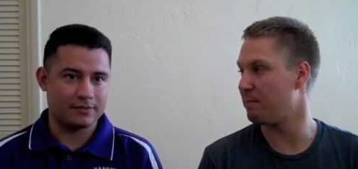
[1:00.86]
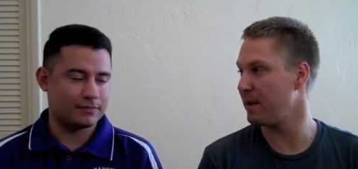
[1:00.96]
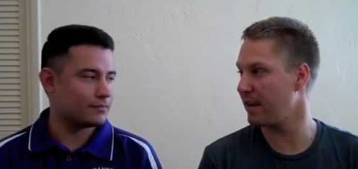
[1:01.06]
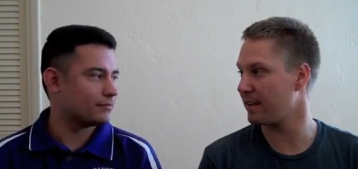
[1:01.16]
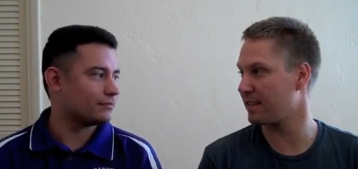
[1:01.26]
Speaker 1: The
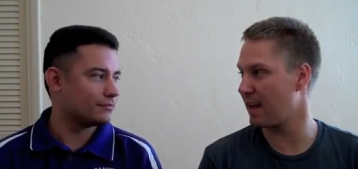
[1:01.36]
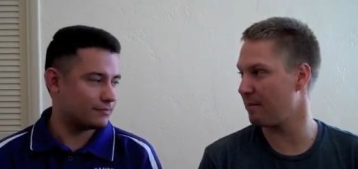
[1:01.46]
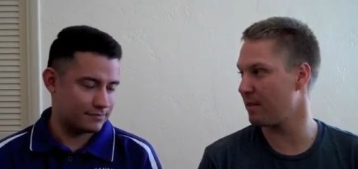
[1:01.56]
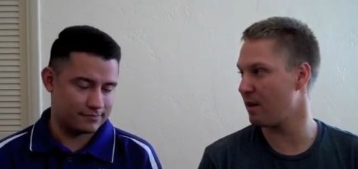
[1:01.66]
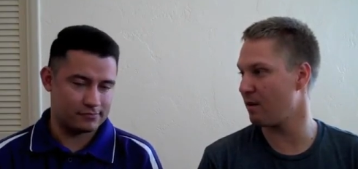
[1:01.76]
biggest
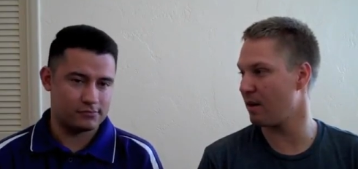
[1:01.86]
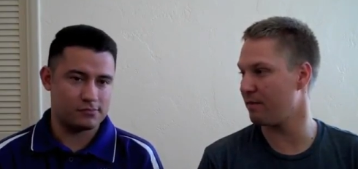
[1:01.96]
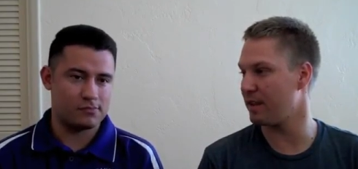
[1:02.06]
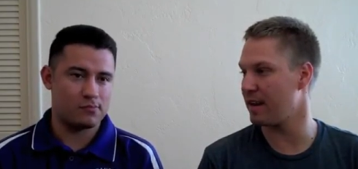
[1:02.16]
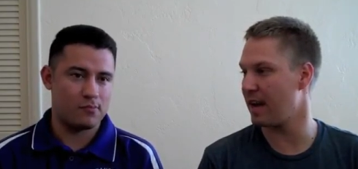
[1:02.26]
game, though,
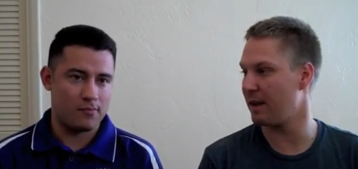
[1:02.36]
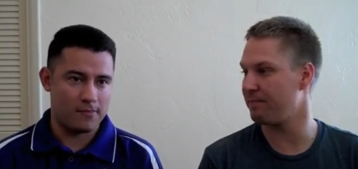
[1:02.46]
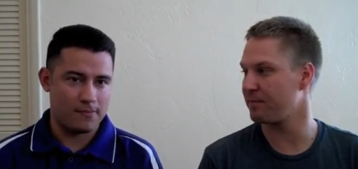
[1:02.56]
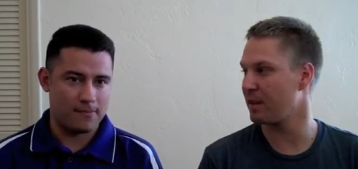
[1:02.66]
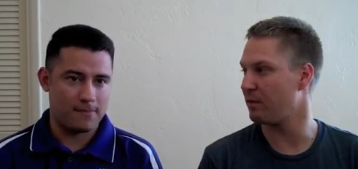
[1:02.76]
of the
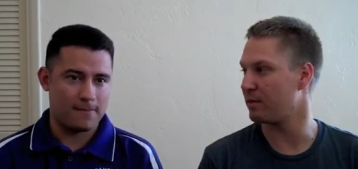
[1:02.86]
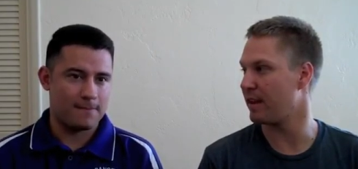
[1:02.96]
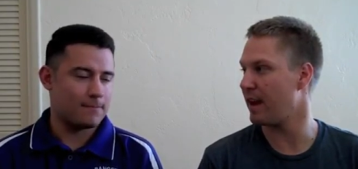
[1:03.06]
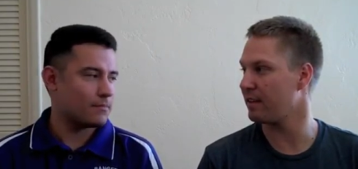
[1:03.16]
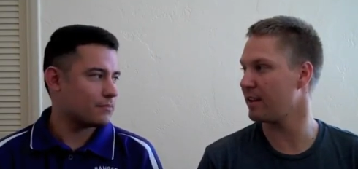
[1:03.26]
night
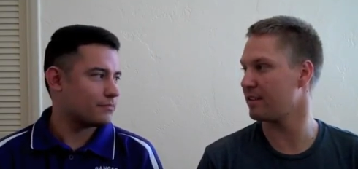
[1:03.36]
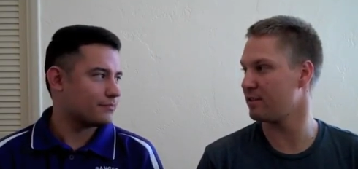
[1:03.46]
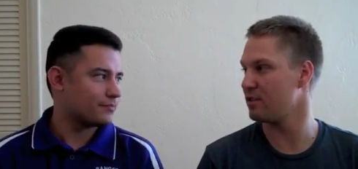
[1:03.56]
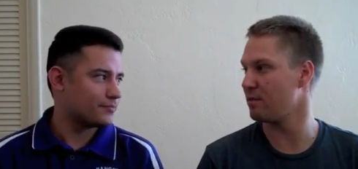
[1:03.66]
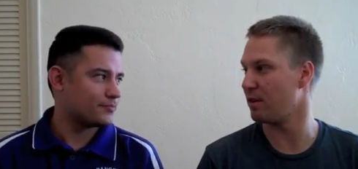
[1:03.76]
was
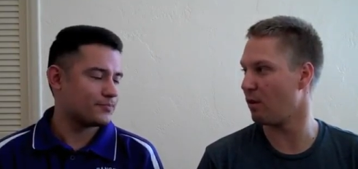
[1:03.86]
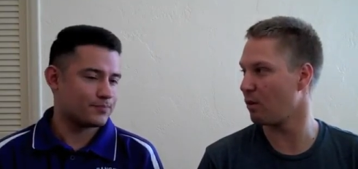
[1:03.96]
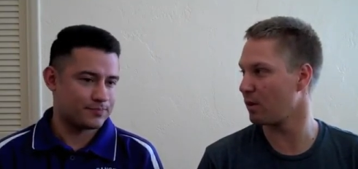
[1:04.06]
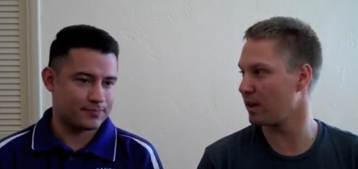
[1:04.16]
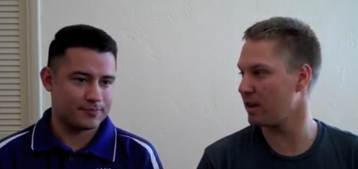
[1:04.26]
LSU and
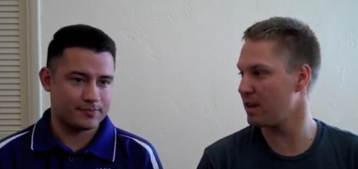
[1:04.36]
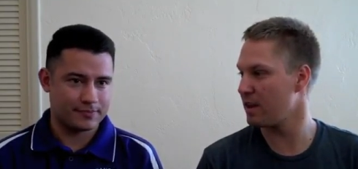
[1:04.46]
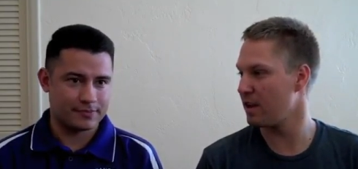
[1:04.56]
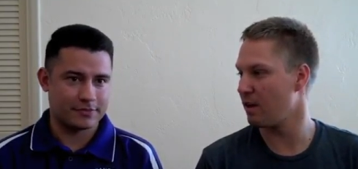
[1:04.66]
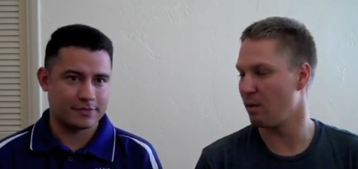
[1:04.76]
Oregon.
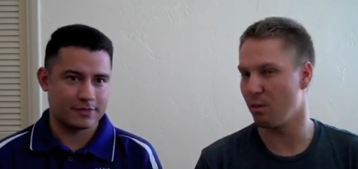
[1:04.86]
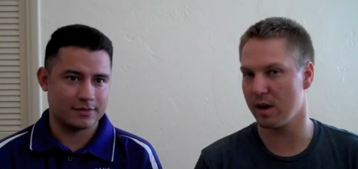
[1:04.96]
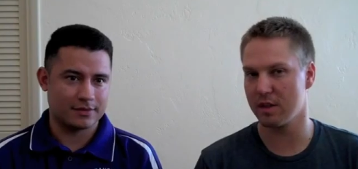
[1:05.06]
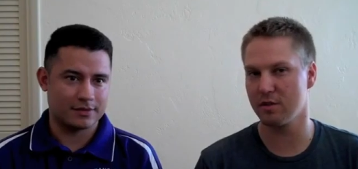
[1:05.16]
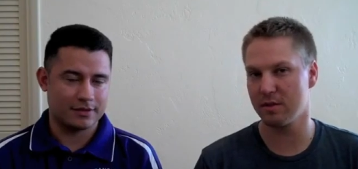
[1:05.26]

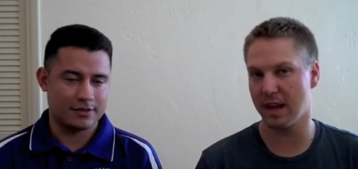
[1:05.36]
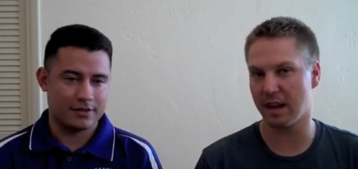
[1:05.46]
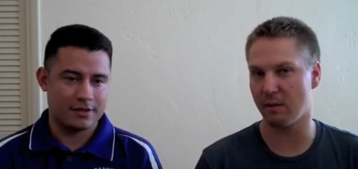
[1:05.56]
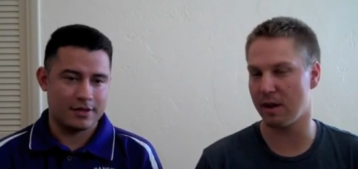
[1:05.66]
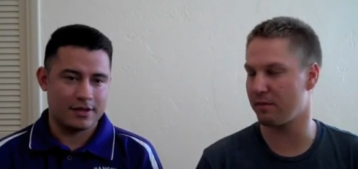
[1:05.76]
What did you
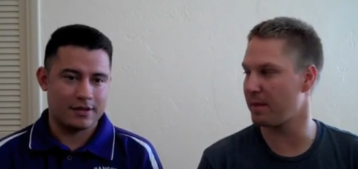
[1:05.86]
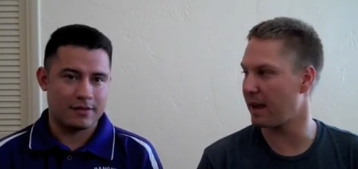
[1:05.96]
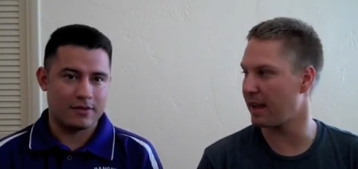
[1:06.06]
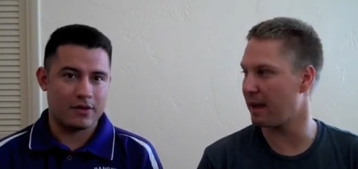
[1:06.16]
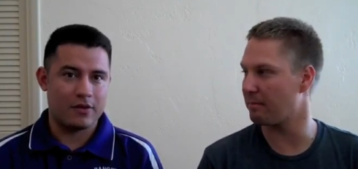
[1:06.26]
take away from
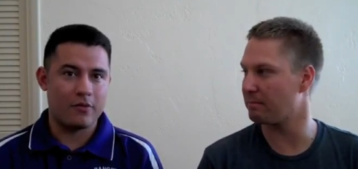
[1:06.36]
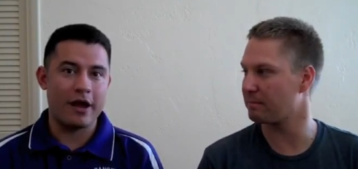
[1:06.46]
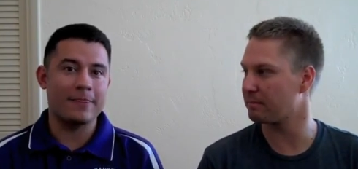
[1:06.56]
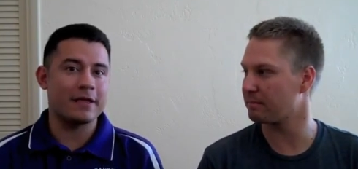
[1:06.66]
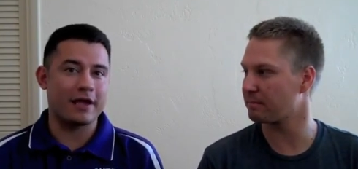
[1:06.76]
that game? Well,
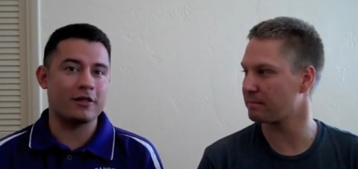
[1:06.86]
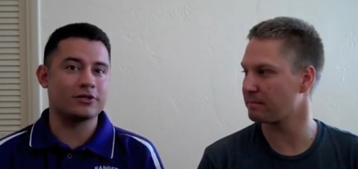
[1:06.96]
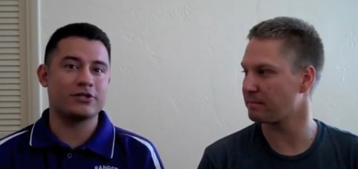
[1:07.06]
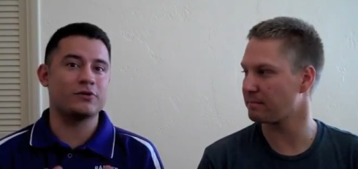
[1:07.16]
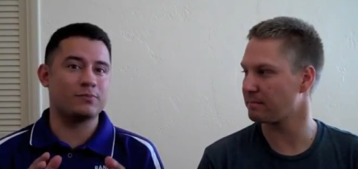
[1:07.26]
Speaker 2: I think
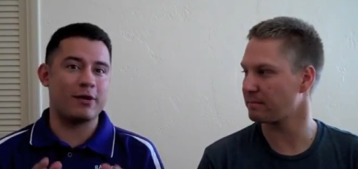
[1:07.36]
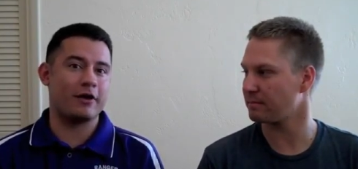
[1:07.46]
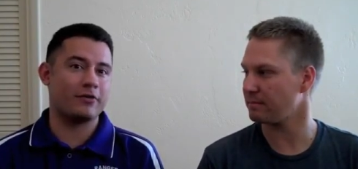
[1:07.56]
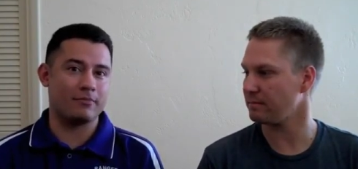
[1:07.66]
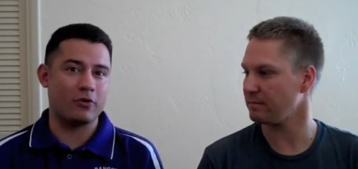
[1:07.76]
LSU is
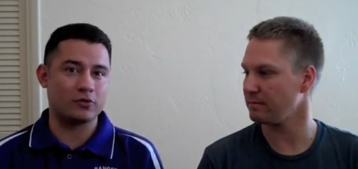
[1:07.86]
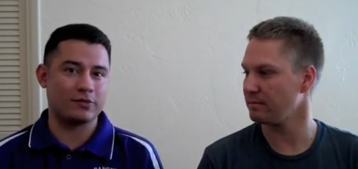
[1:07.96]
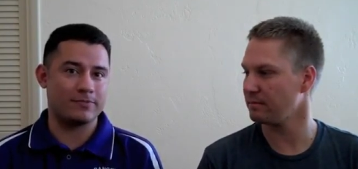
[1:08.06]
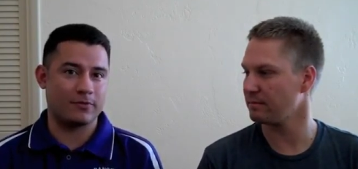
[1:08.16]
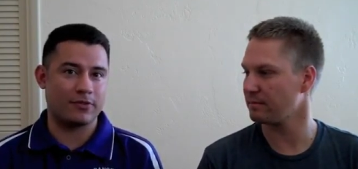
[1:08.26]
better than most
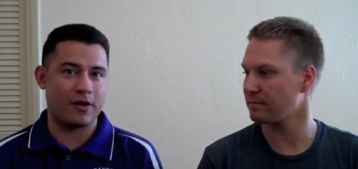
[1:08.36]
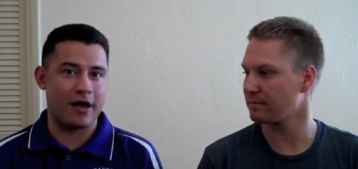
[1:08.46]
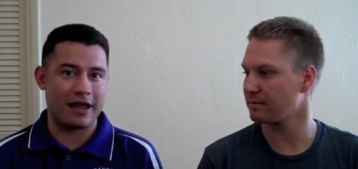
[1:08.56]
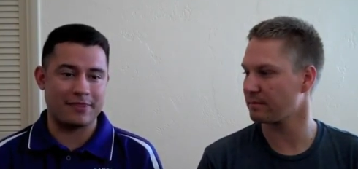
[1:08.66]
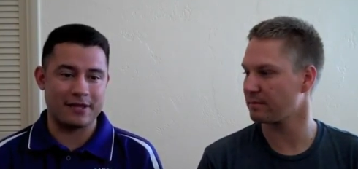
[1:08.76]
people
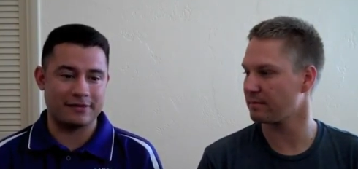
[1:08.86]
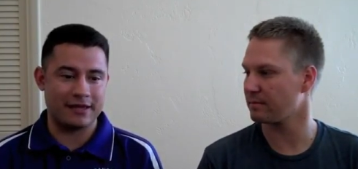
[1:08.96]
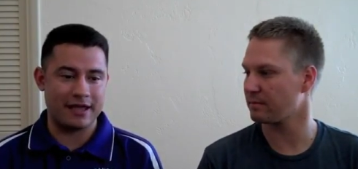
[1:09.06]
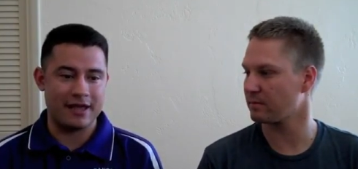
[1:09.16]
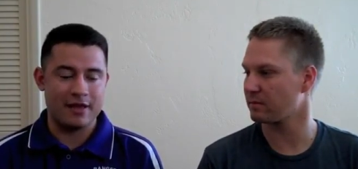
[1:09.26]
thought. I think
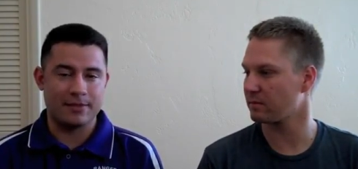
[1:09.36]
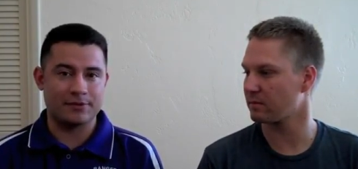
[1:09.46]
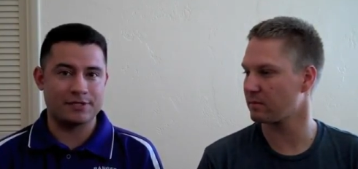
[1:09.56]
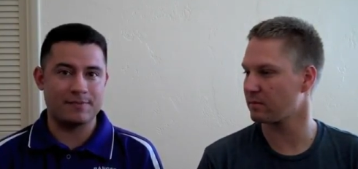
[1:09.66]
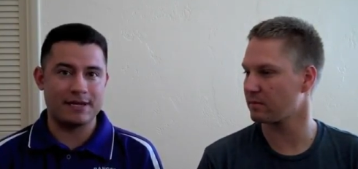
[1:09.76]
they their
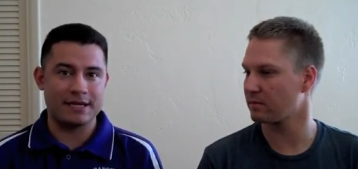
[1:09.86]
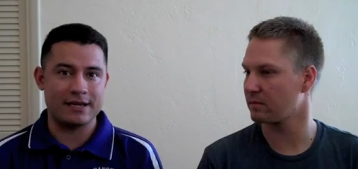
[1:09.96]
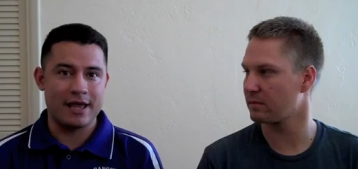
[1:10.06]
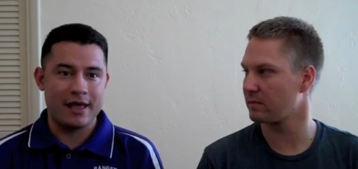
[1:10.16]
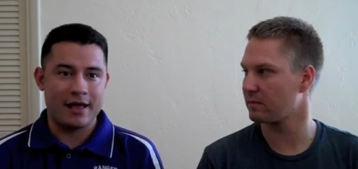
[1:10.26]

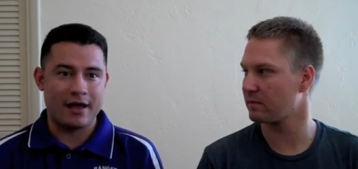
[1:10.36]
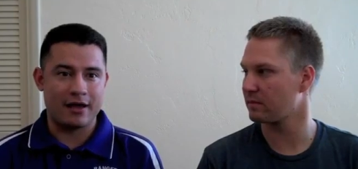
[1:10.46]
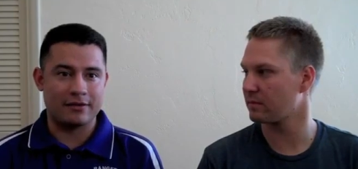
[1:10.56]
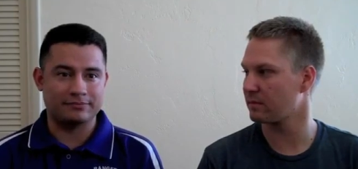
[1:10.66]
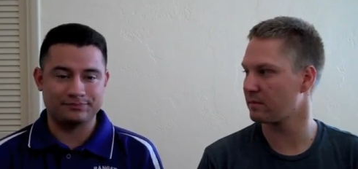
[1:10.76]
speed
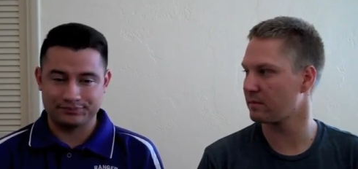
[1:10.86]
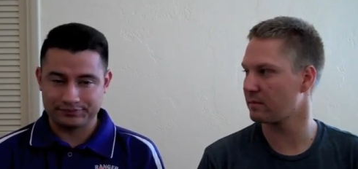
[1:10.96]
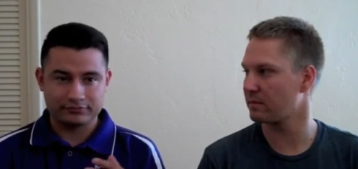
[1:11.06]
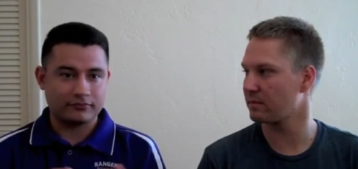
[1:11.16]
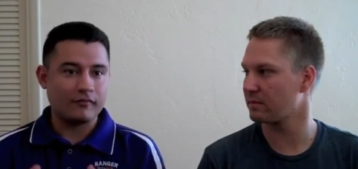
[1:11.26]
um,
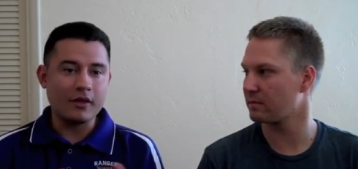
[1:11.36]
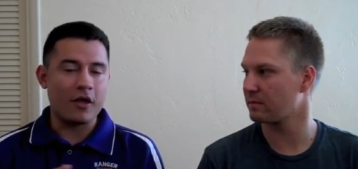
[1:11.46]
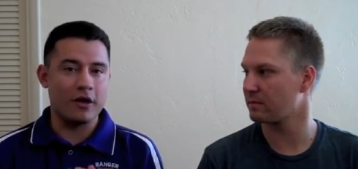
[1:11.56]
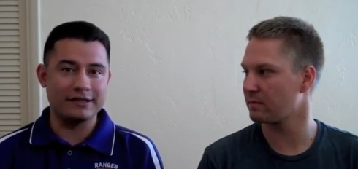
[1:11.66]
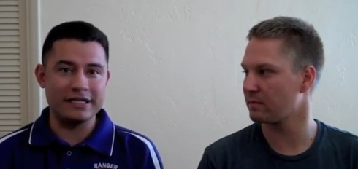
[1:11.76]

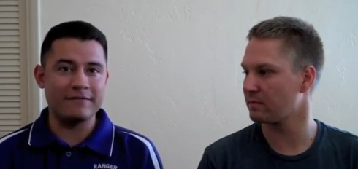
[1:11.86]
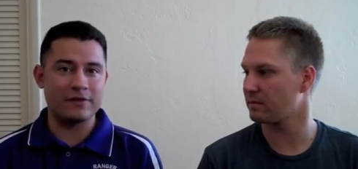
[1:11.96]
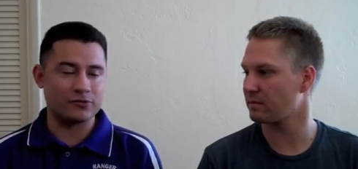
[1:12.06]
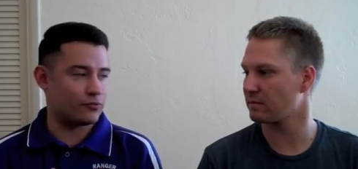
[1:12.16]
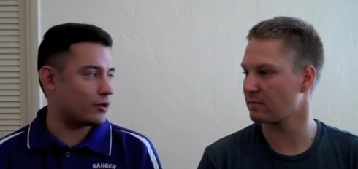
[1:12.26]
on defense